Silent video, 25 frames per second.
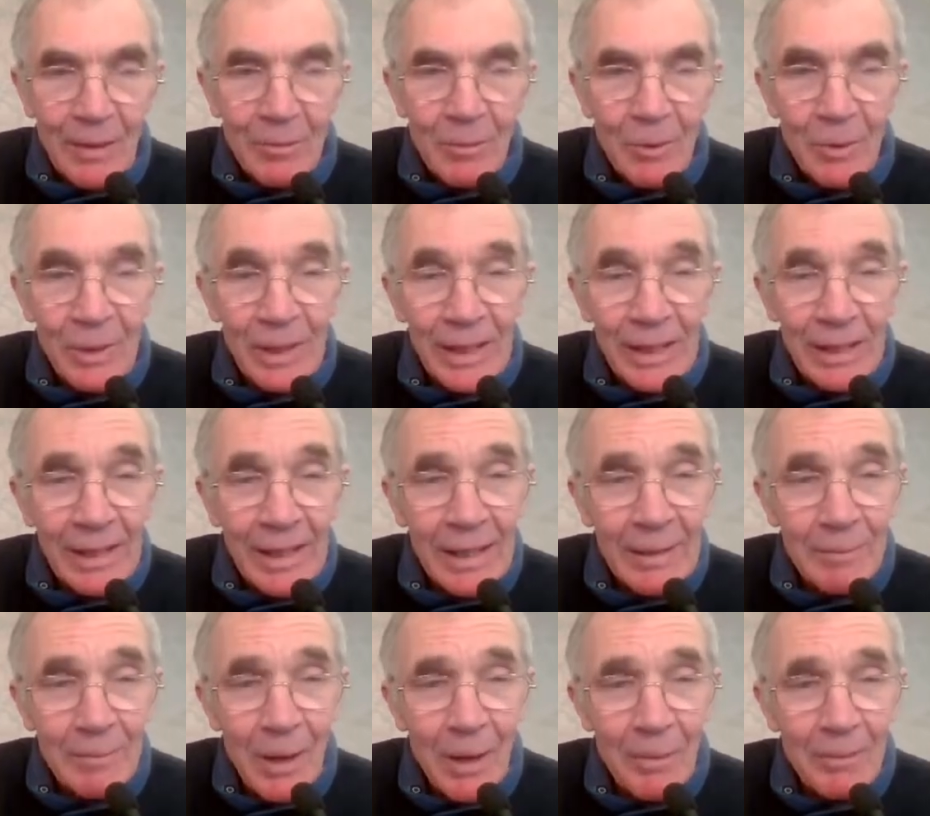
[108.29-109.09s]
But with a
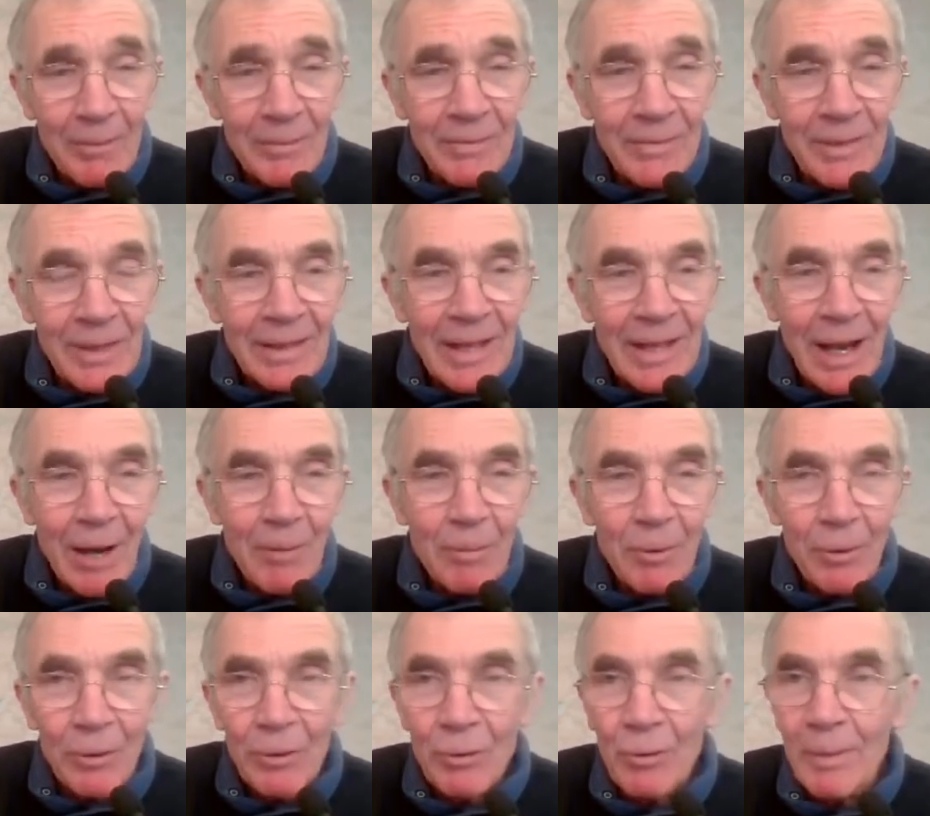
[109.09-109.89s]
heat pump, the
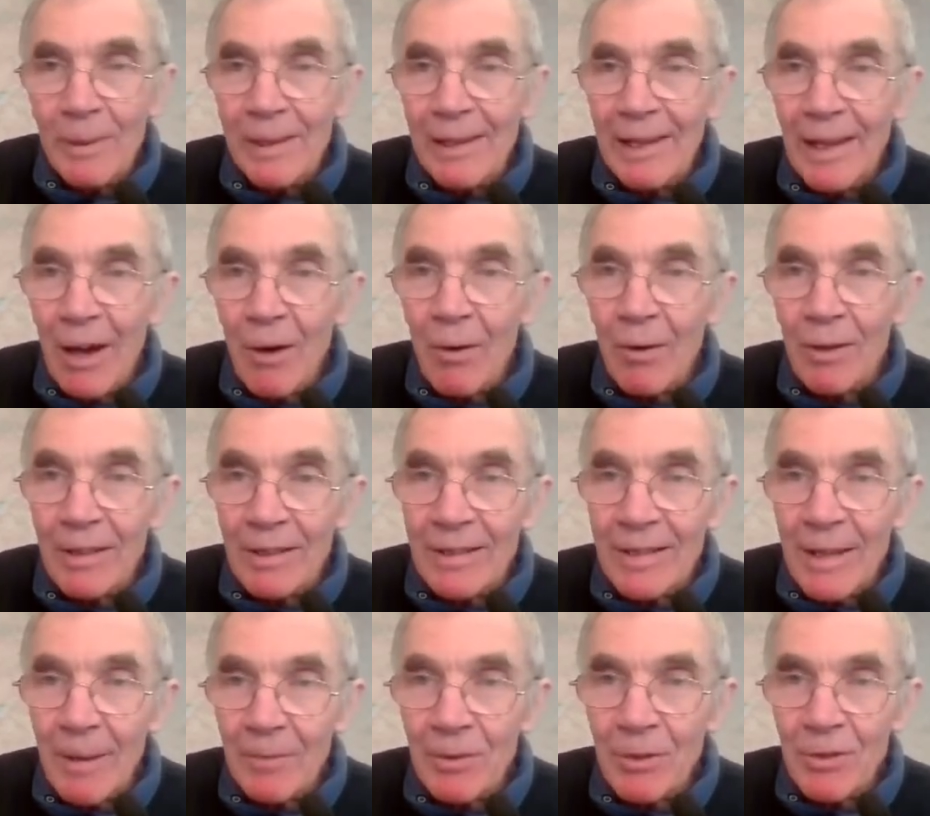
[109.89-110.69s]
output will be lower,
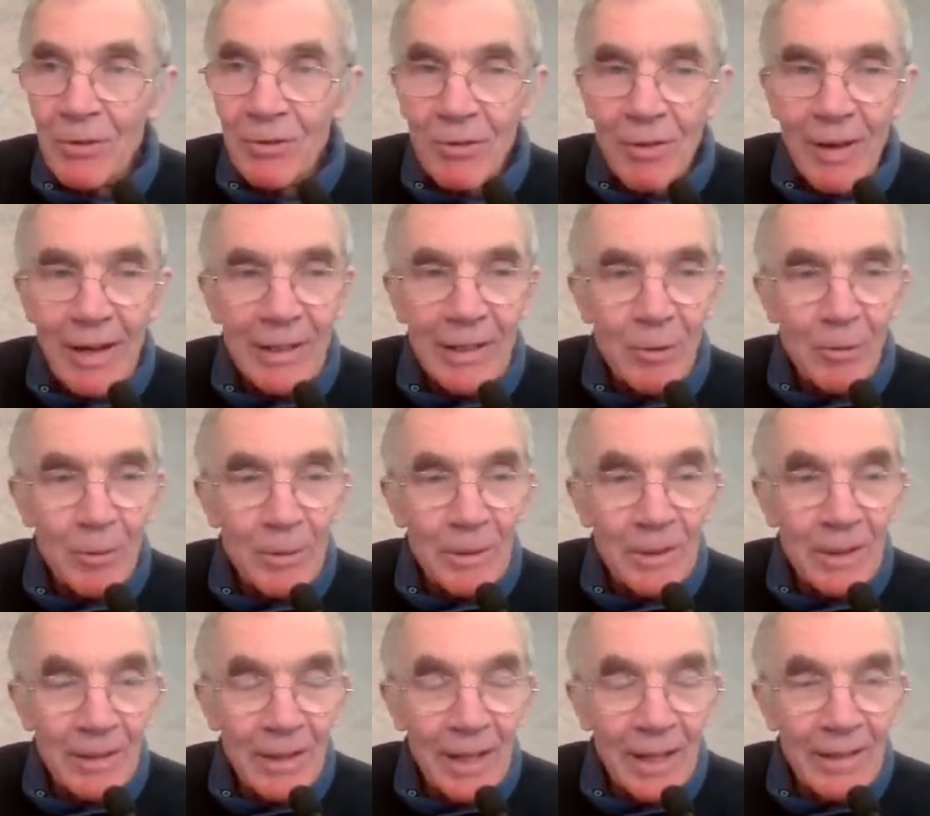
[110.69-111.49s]
the temperature of the
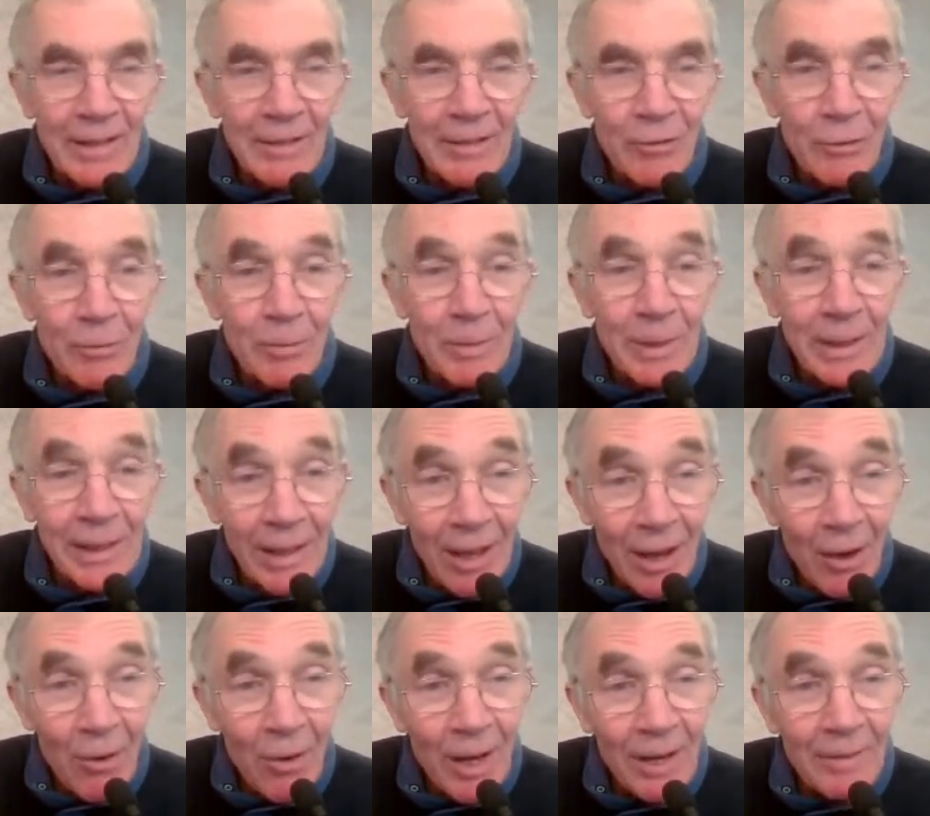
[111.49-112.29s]
radiator will be
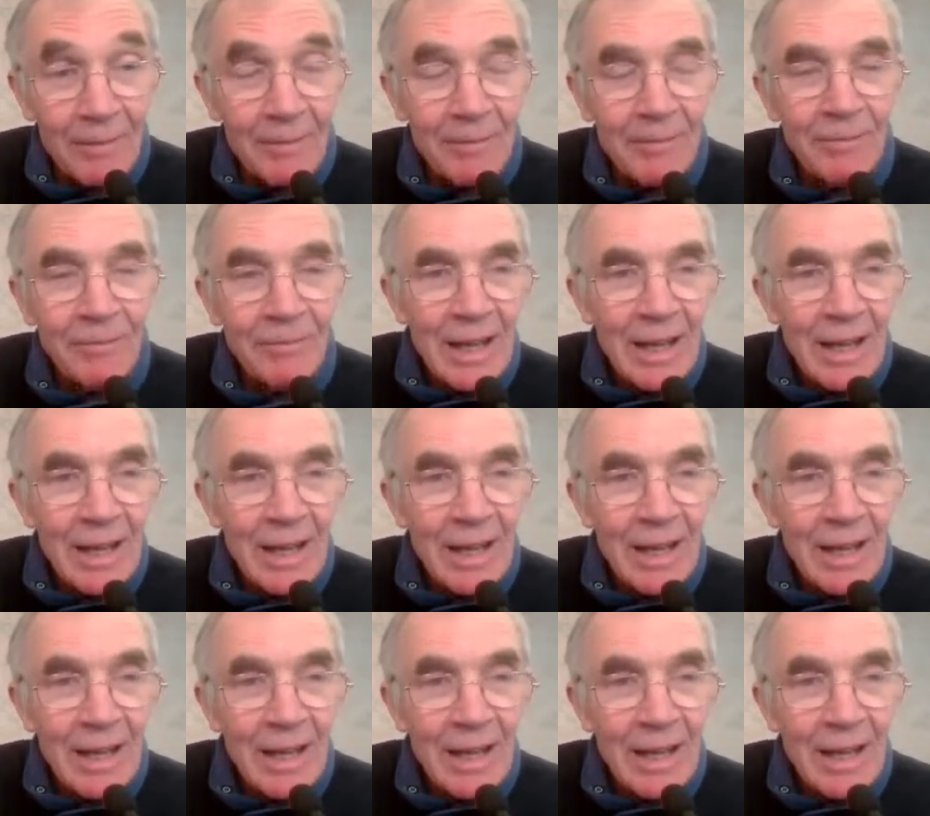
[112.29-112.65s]
lower